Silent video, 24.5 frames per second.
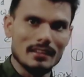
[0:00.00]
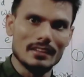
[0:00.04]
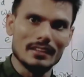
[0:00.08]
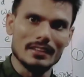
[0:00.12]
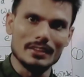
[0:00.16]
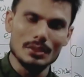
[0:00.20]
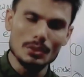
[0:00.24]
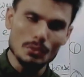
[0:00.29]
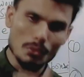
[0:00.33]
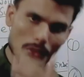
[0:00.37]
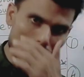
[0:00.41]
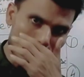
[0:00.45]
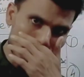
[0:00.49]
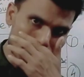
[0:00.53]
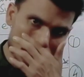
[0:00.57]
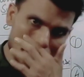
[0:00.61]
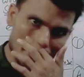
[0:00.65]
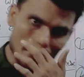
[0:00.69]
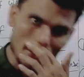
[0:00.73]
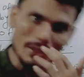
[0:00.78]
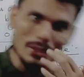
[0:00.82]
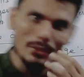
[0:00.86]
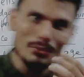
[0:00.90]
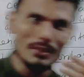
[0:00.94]
you are
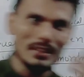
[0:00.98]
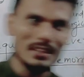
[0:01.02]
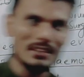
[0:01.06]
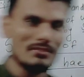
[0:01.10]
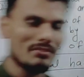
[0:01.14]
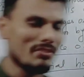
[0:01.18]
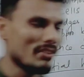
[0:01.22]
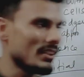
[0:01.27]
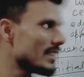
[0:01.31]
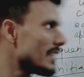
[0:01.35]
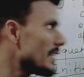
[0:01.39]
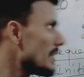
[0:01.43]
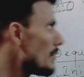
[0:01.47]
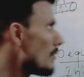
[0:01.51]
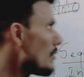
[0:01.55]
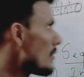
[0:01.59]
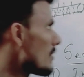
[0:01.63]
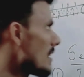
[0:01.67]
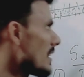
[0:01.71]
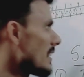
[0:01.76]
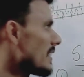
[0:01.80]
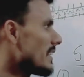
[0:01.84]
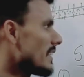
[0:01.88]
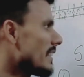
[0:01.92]
not going for the
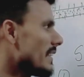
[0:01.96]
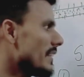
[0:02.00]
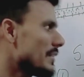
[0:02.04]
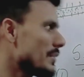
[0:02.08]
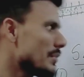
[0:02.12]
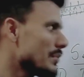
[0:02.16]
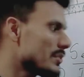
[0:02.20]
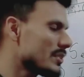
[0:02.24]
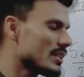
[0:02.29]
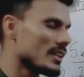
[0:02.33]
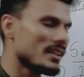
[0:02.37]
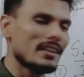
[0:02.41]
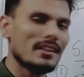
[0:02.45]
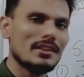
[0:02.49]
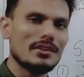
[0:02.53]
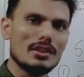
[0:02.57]
surgical suture.